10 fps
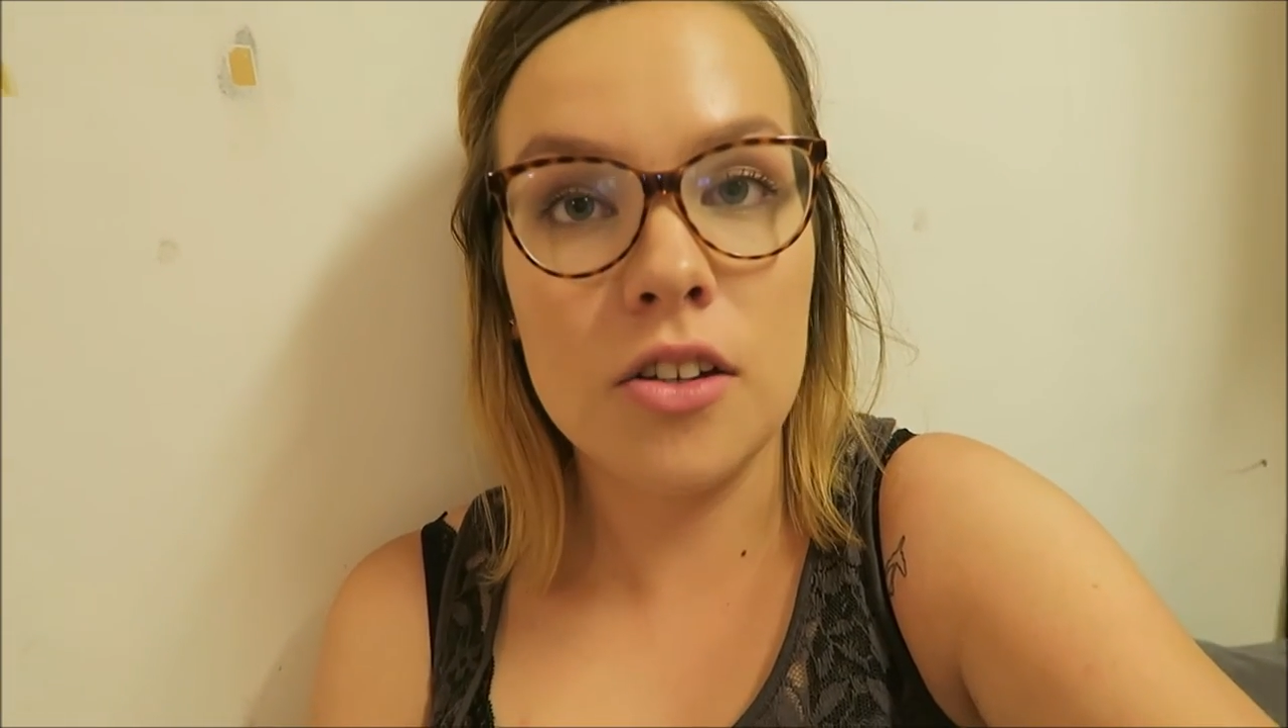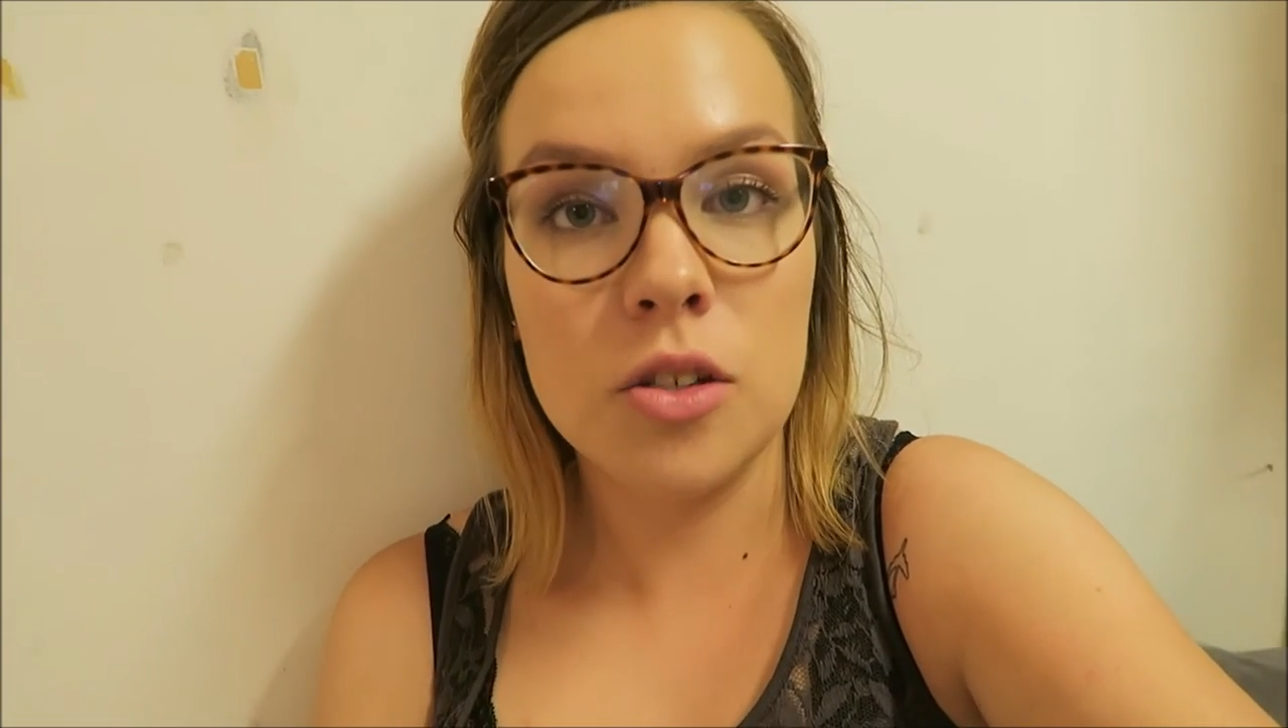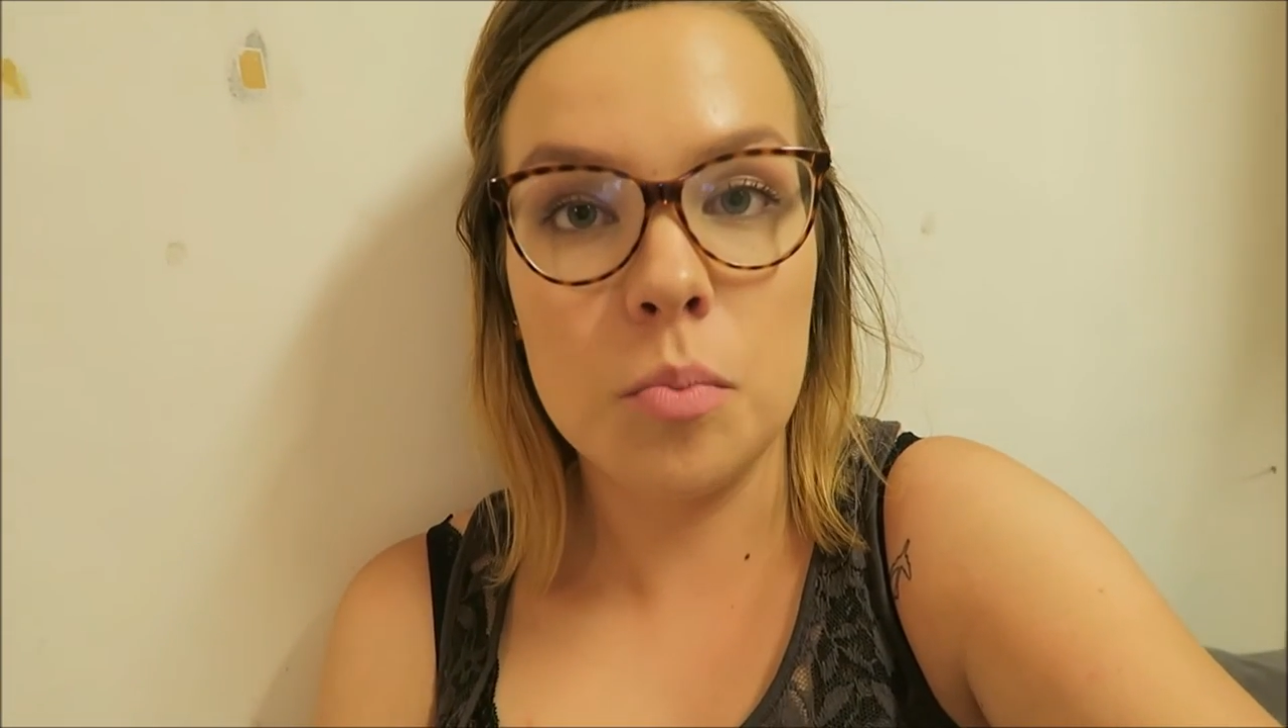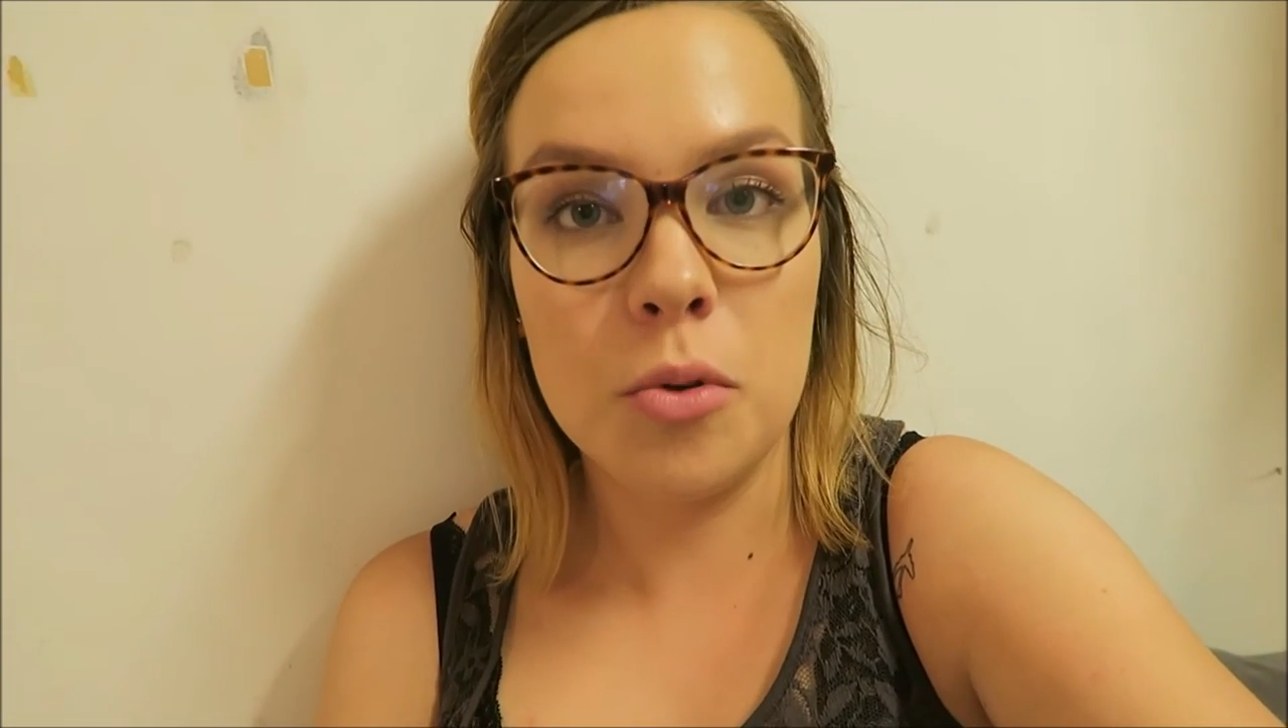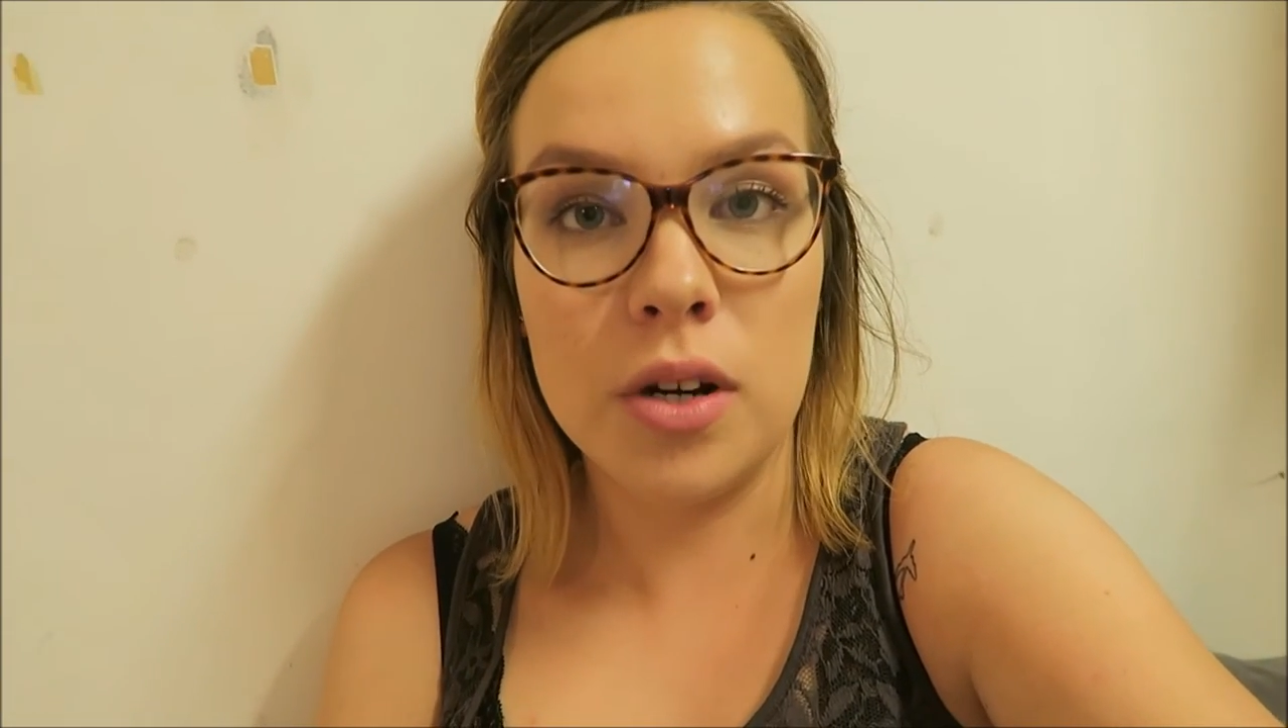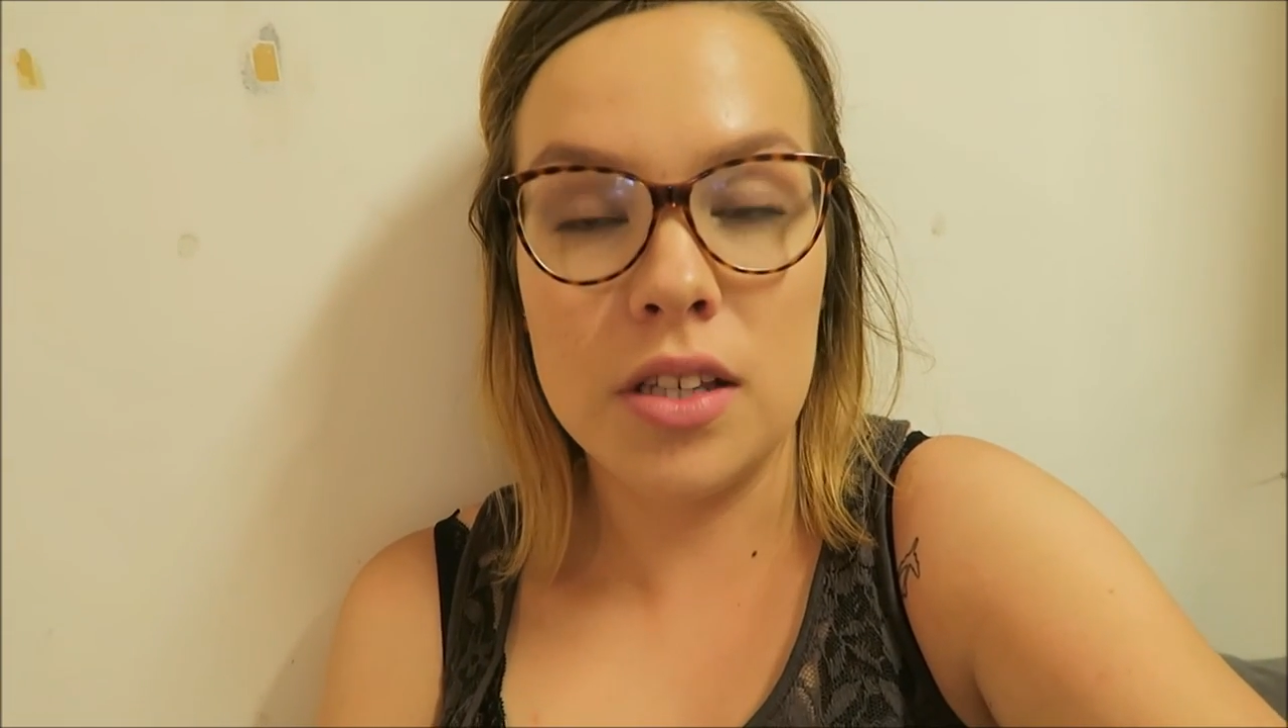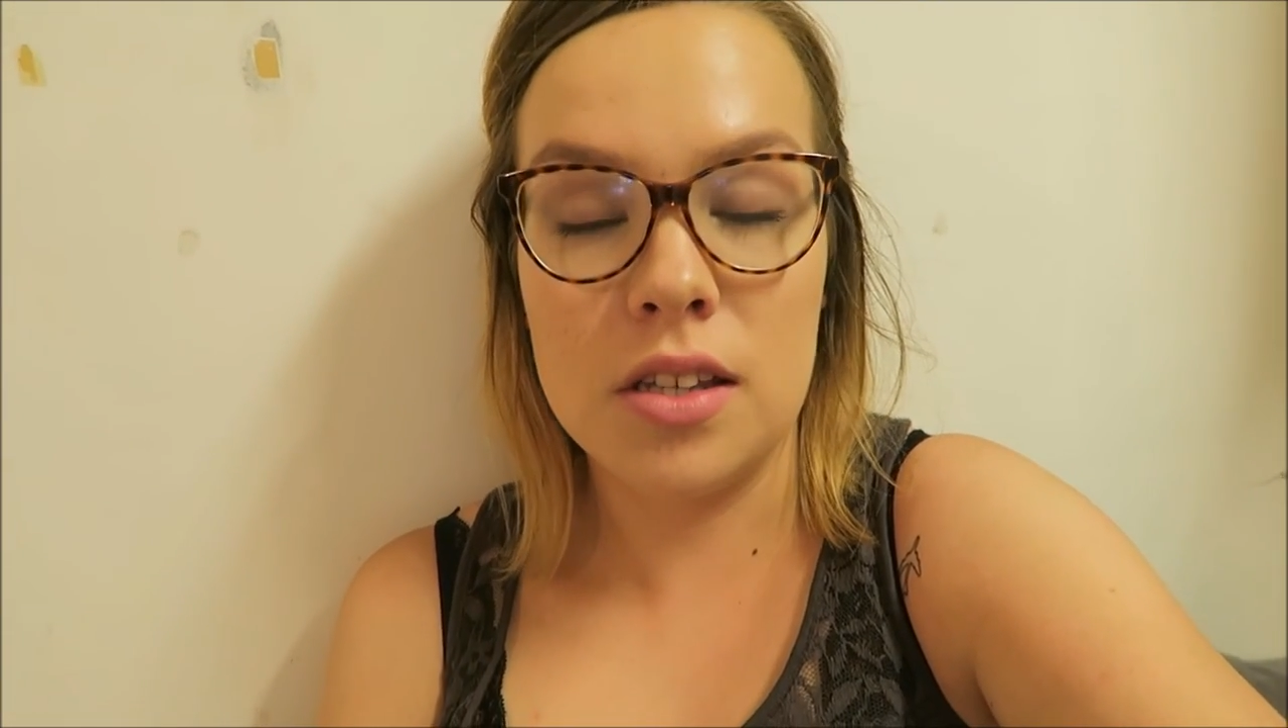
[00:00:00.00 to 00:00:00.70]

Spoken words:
just boring